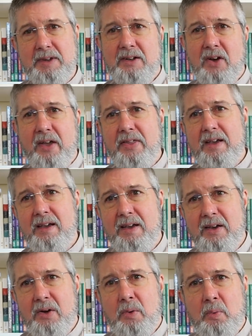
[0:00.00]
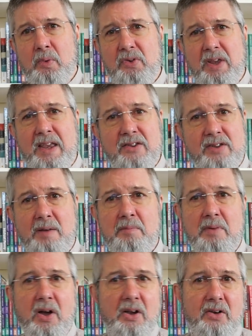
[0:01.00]
Neither was he some
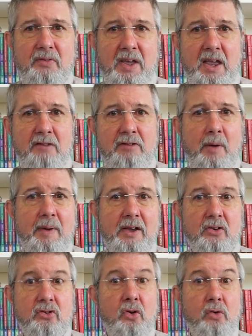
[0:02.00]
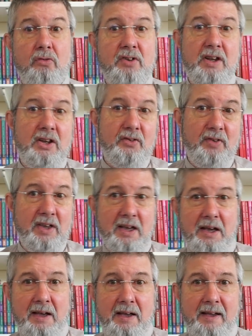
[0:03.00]
kind of heroic Socrates
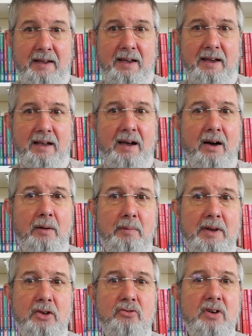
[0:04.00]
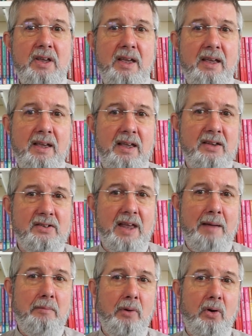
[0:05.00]
figure, calmly drinking his
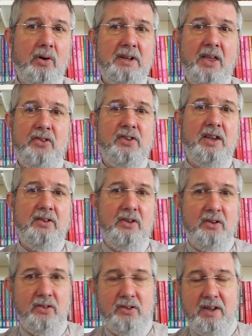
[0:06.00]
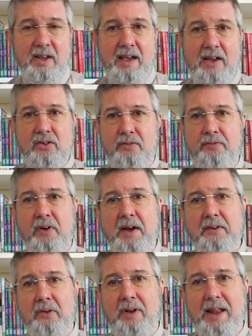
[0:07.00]
hemlock death sentence as a
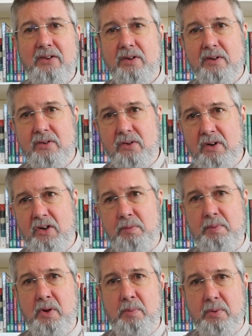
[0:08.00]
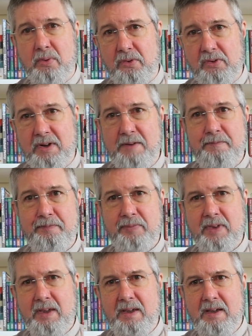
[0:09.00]
final lesson to his pupils.
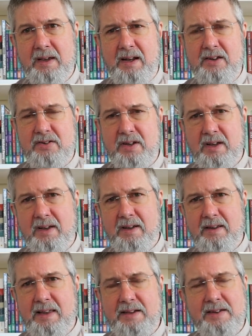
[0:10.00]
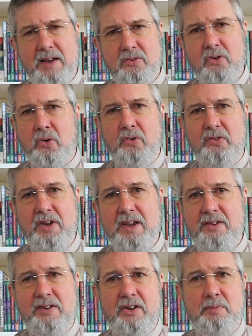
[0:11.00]
At least, that's how
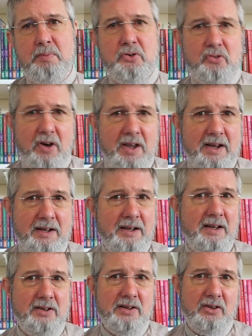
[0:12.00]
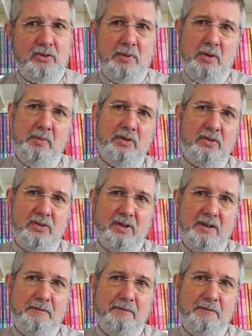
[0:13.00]
Socrates is portrayed in his last moments.